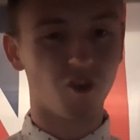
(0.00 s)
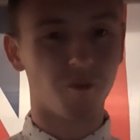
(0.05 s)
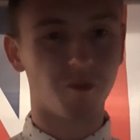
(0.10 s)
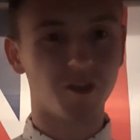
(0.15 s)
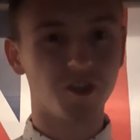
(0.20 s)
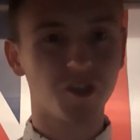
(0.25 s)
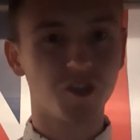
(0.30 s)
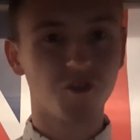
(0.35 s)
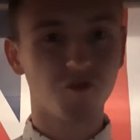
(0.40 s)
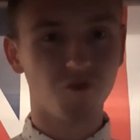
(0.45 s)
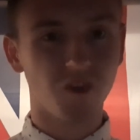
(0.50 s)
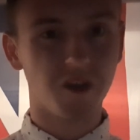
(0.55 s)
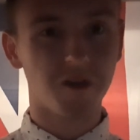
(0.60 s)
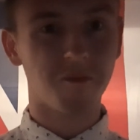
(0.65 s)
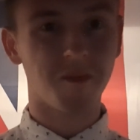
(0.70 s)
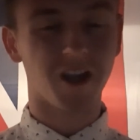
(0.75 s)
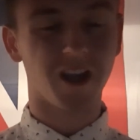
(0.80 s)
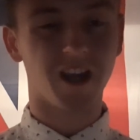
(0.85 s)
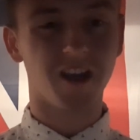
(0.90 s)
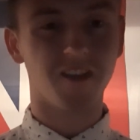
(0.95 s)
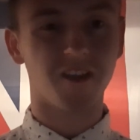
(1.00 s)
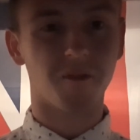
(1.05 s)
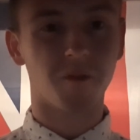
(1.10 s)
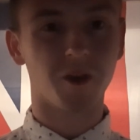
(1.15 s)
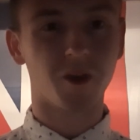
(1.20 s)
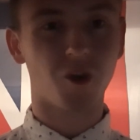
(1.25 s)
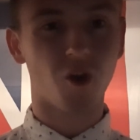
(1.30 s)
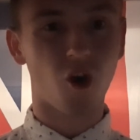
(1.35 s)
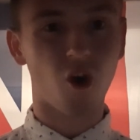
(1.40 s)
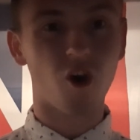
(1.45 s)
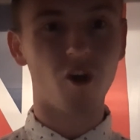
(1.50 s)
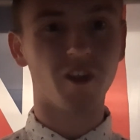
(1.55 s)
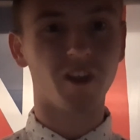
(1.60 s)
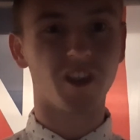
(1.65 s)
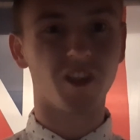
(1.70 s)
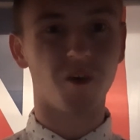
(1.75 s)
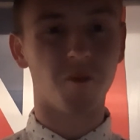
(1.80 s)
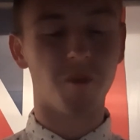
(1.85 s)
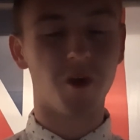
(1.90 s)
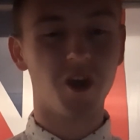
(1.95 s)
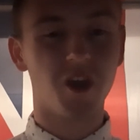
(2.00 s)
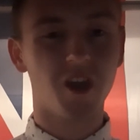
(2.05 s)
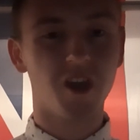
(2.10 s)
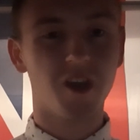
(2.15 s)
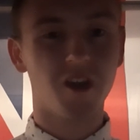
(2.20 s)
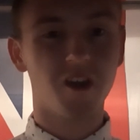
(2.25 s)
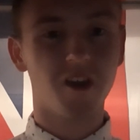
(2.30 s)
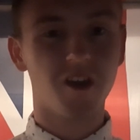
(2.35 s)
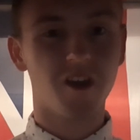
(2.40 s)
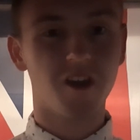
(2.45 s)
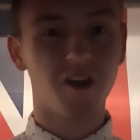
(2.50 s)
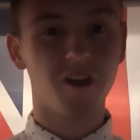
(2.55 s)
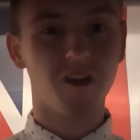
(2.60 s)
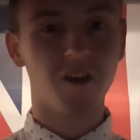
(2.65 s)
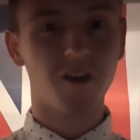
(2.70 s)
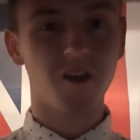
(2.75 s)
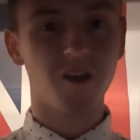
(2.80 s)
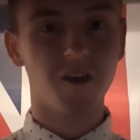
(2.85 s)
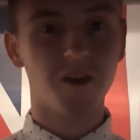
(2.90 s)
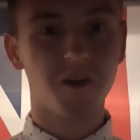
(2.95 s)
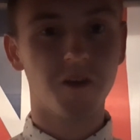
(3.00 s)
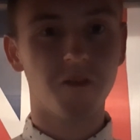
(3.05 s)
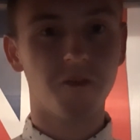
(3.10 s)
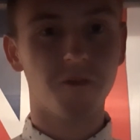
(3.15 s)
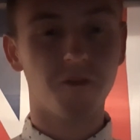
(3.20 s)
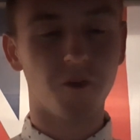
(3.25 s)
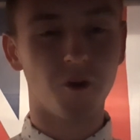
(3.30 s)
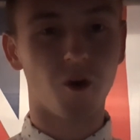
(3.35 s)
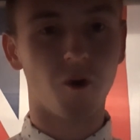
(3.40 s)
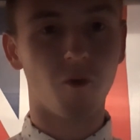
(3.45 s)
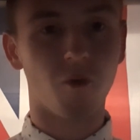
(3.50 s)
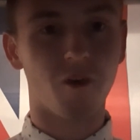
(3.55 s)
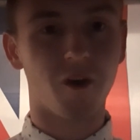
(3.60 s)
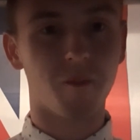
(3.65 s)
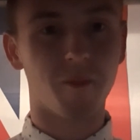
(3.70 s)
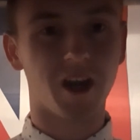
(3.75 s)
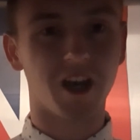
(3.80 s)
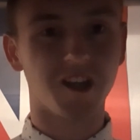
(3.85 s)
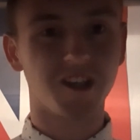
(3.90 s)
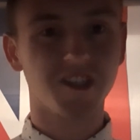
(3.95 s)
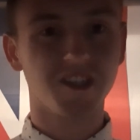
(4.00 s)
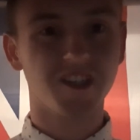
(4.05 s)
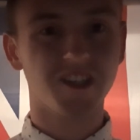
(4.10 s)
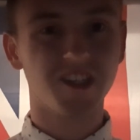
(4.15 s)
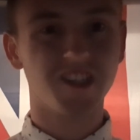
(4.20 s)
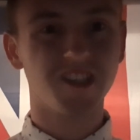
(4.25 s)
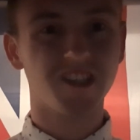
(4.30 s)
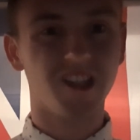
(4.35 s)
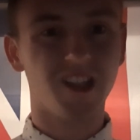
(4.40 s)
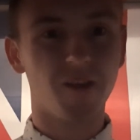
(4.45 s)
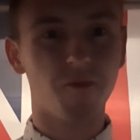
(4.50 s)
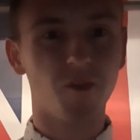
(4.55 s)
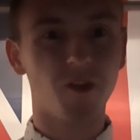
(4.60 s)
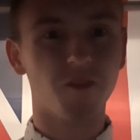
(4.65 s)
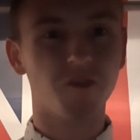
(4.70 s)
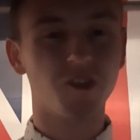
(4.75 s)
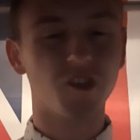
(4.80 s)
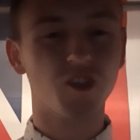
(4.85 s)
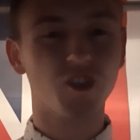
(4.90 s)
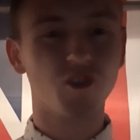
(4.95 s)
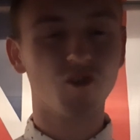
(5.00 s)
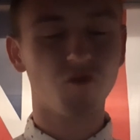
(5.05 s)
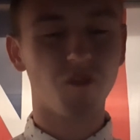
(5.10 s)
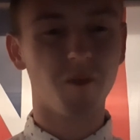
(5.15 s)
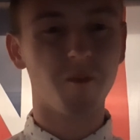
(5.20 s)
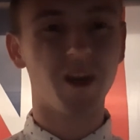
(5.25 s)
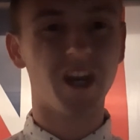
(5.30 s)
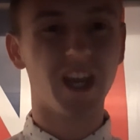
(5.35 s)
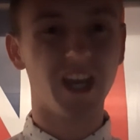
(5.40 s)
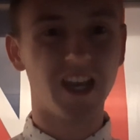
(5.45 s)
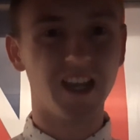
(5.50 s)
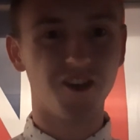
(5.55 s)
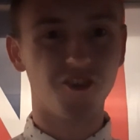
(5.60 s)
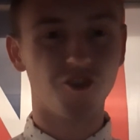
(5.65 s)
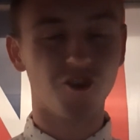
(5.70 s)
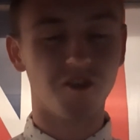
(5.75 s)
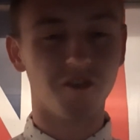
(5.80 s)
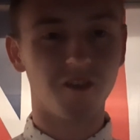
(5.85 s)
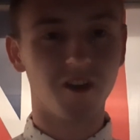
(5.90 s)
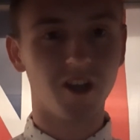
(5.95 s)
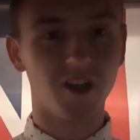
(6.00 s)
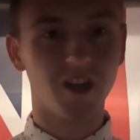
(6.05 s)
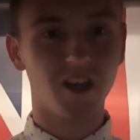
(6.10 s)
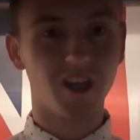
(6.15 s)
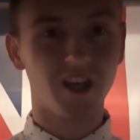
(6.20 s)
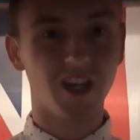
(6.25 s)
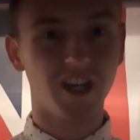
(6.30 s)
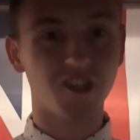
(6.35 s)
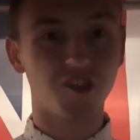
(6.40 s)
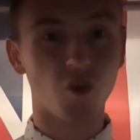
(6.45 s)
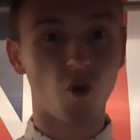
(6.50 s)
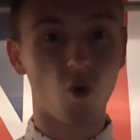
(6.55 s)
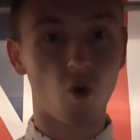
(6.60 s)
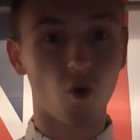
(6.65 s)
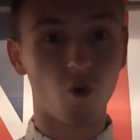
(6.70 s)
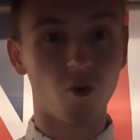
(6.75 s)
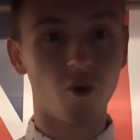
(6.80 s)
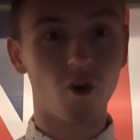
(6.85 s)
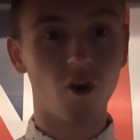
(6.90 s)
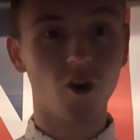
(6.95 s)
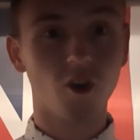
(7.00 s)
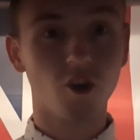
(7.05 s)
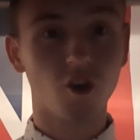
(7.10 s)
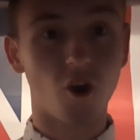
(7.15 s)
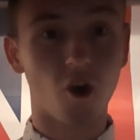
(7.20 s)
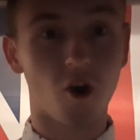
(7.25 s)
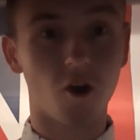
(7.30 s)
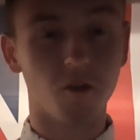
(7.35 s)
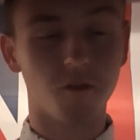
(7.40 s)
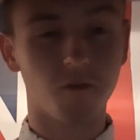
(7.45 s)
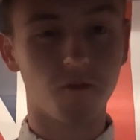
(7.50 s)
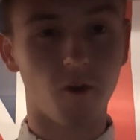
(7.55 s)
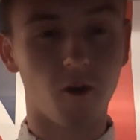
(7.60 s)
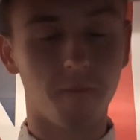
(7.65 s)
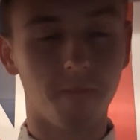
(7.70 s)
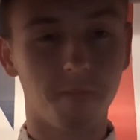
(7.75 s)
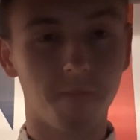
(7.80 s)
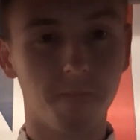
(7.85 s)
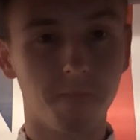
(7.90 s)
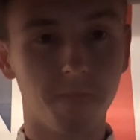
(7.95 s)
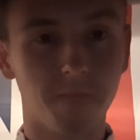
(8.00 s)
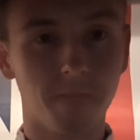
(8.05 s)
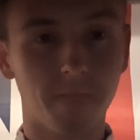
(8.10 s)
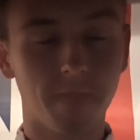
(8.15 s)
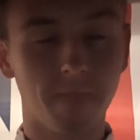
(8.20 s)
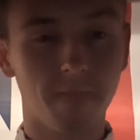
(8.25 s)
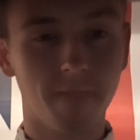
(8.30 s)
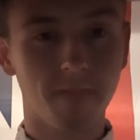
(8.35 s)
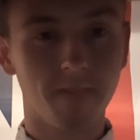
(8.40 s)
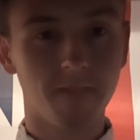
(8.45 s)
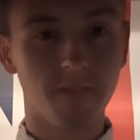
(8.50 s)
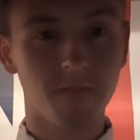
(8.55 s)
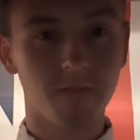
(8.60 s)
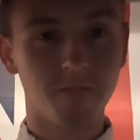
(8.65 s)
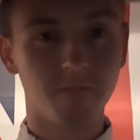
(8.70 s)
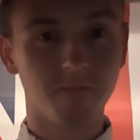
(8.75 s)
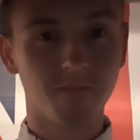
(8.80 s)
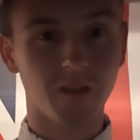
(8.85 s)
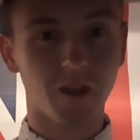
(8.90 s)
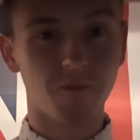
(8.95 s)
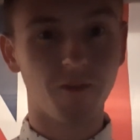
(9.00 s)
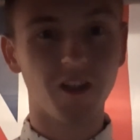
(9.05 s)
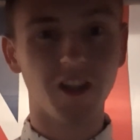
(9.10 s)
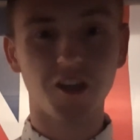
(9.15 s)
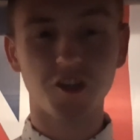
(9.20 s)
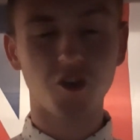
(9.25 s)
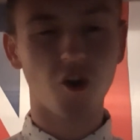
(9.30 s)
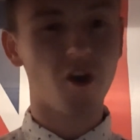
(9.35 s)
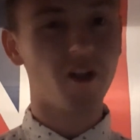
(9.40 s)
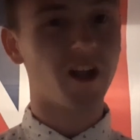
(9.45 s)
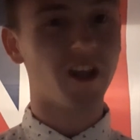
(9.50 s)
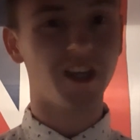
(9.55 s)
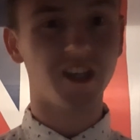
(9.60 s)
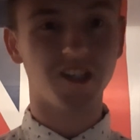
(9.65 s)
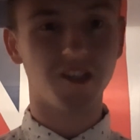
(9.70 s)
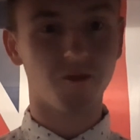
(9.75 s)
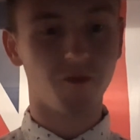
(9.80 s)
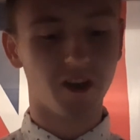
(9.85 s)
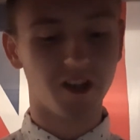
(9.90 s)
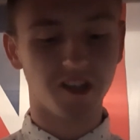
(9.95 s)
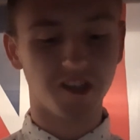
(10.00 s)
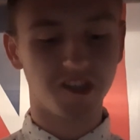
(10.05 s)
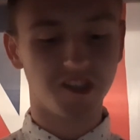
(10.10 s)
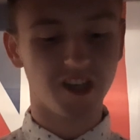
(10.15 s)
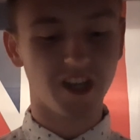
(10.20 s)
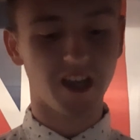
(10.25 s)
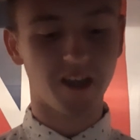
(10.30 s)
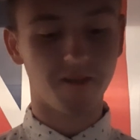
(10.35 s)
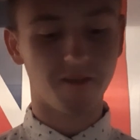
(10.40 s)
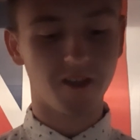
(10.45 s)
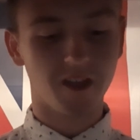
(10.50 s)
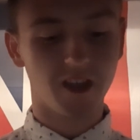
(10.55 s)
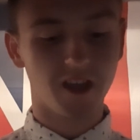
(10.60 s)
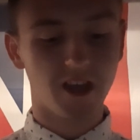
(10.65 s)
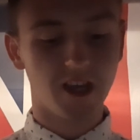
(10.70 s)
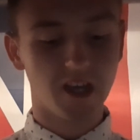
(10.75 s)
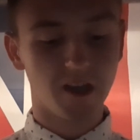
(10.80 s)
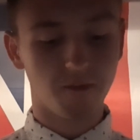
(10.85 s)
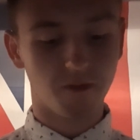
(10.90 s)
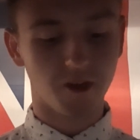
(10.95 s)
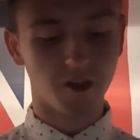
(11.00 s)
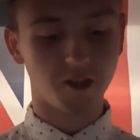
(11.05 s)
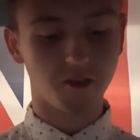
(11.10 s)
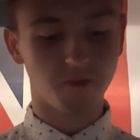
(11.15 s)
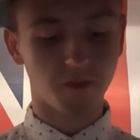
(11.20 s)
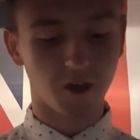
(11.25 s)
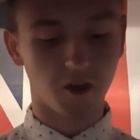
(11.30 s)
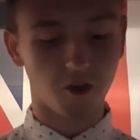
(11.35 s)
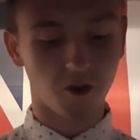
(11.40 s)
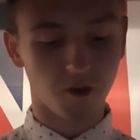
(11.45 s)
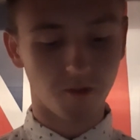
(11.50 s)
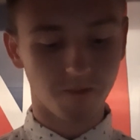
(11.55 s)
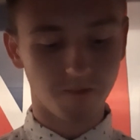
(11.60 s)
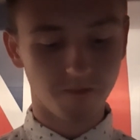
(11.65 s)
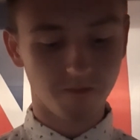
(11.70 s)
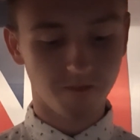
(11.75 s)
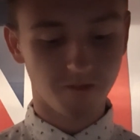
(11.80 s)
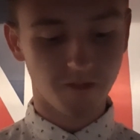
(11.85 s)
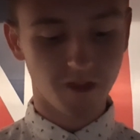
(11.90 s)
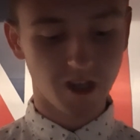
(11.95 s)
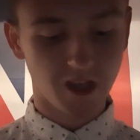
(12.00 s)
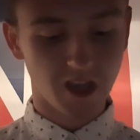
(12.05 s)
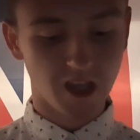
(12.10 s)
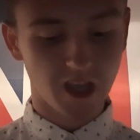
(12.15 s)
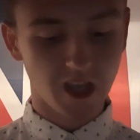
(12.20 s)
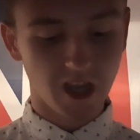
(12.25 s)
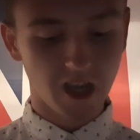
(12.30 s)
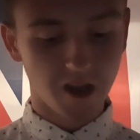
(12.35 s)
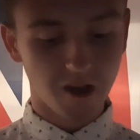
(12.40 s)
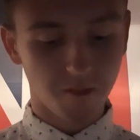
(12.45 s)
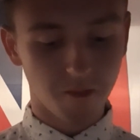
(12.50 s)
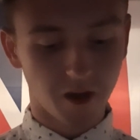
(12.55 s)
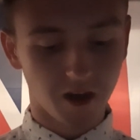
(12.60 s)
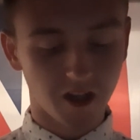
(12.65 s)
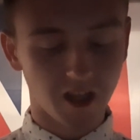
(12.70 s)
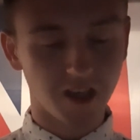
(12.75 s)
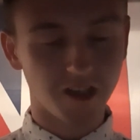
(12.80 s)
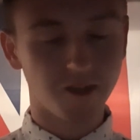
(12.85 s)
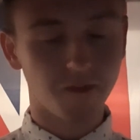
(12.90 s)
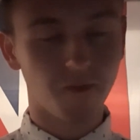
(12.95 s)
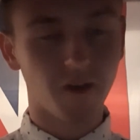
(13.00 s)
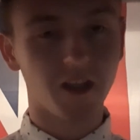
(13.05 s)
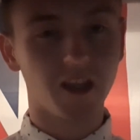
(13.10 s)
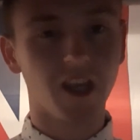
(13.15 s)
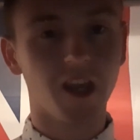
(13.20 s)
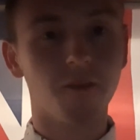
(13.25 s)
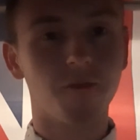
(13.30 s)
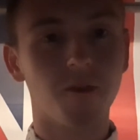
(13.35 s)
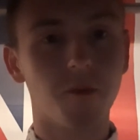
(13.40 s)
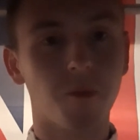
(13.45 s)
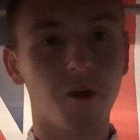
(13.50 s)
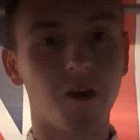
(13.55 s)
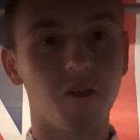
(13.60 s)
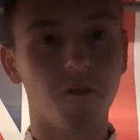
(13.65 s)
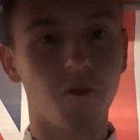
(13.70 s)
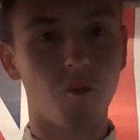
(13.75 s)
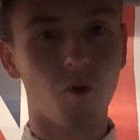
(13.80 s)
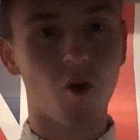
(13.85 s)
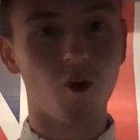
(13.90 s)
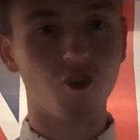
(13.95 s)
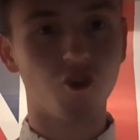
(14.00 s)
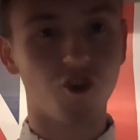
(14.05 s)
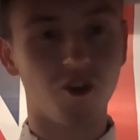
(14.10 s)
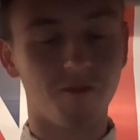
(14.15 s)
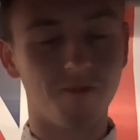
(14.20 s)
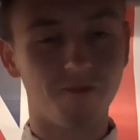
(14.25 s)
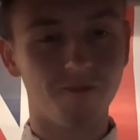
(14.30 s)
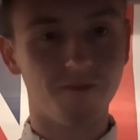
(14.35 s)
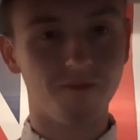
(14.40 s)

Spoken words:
them and screaming at them and calling them for not wearing a mask. This level of discrimination is uncalled for. I think that's all I need to really say for this video. But I'd like to thank everybody for watching.